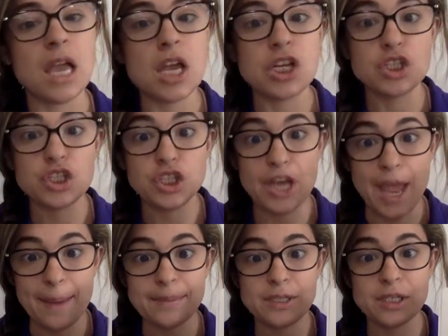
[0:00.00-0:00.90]

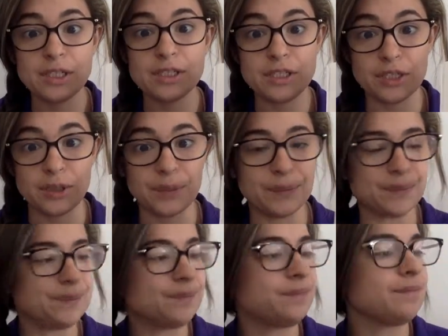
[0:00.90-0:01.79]
Chapter 2.
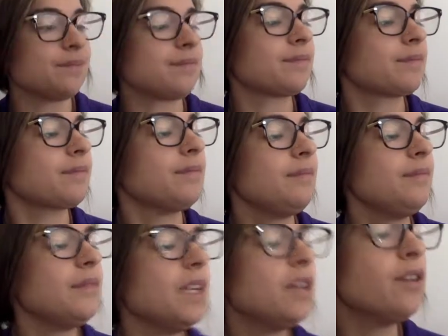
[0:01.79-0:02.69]

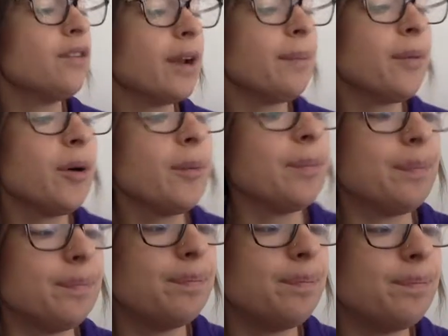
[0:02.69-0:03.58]
Grunbolt
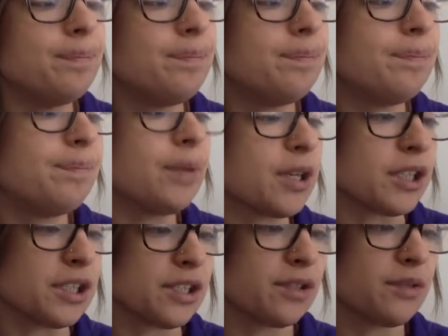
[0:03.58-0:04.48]

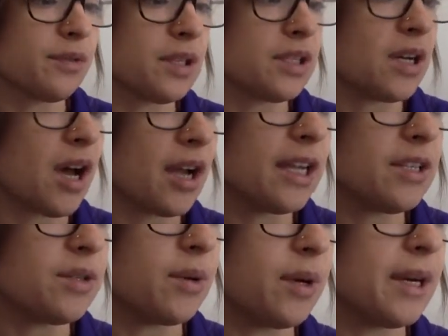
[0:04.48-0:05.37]
burst through the doggy
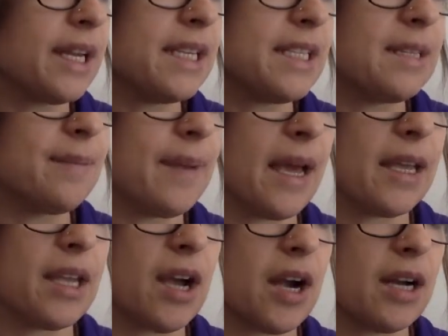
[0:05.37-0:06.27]
door into the
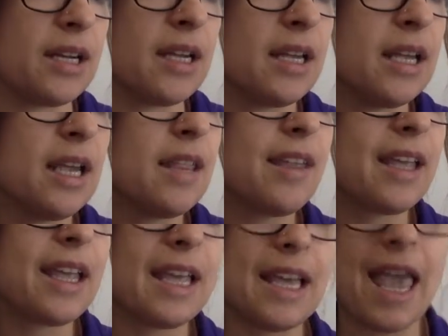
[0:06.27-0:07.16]
backyard. The
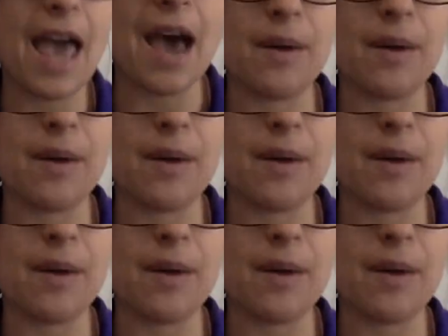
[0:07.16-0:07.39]
cat